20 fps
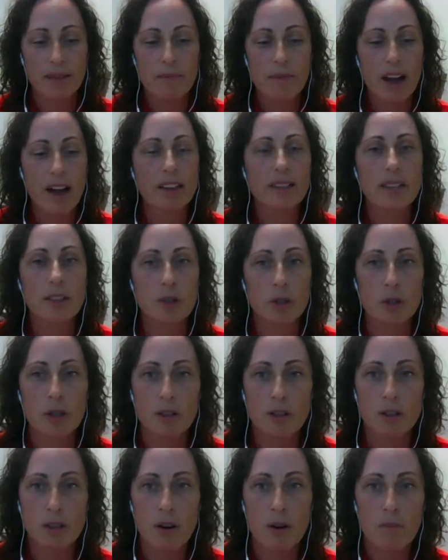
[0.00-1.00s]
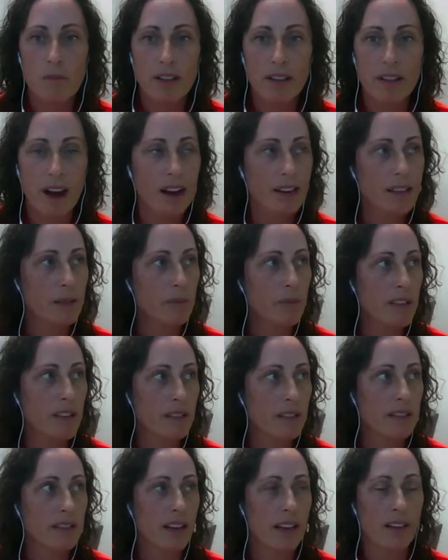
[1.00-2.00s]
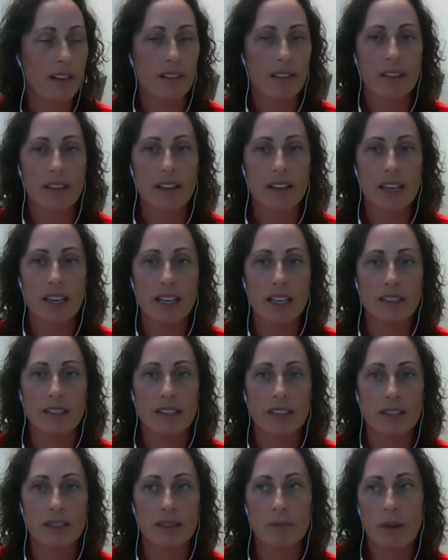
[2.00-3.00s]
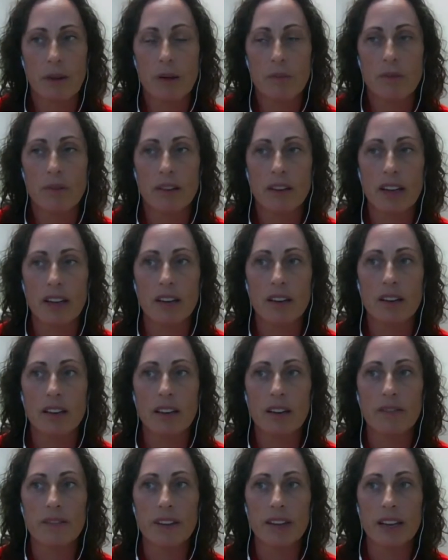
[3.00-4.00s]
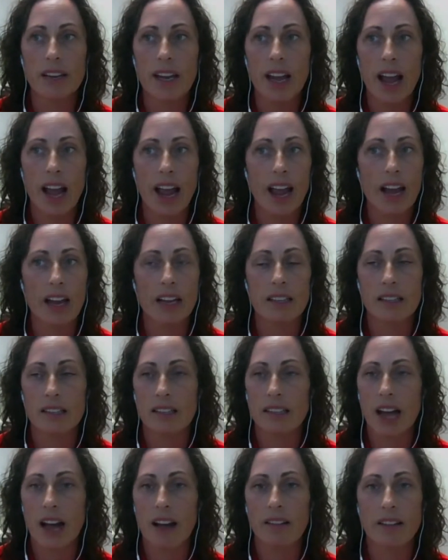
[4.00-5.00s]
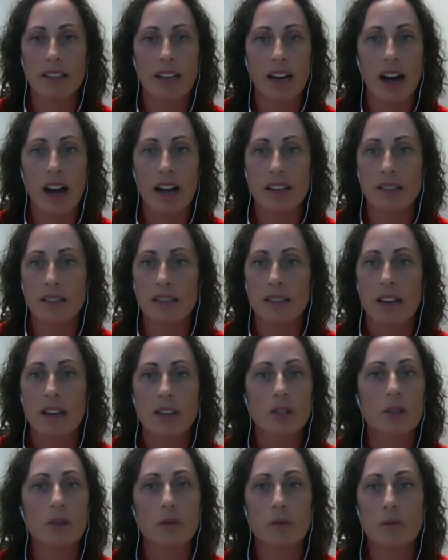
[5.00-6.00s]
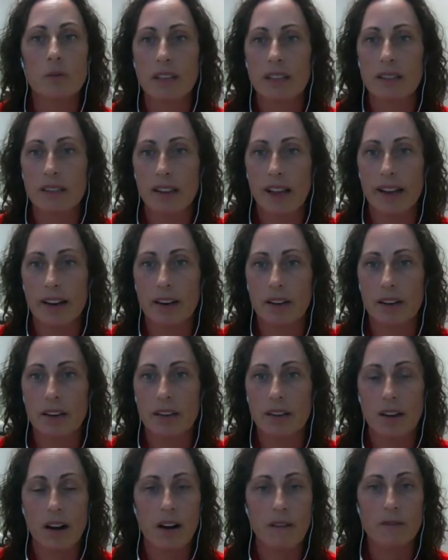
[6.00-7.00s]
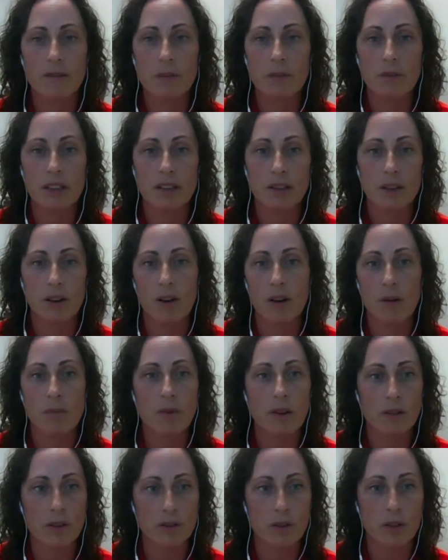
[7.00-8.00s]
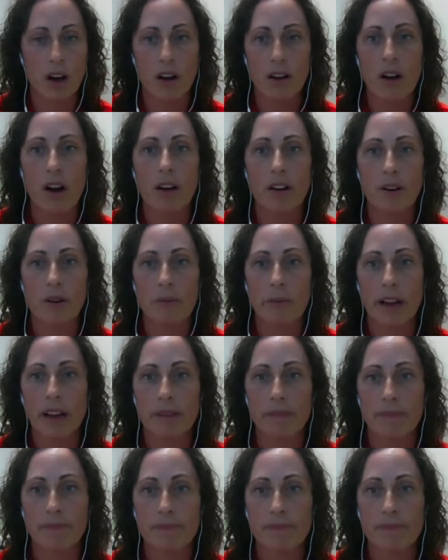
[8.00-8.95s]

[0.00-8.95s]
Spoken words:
a discharge home with hospice, and the niece gets some help with caregiving, and Sally dies 2 weeks later, comfortable in her home with her dog on her bed.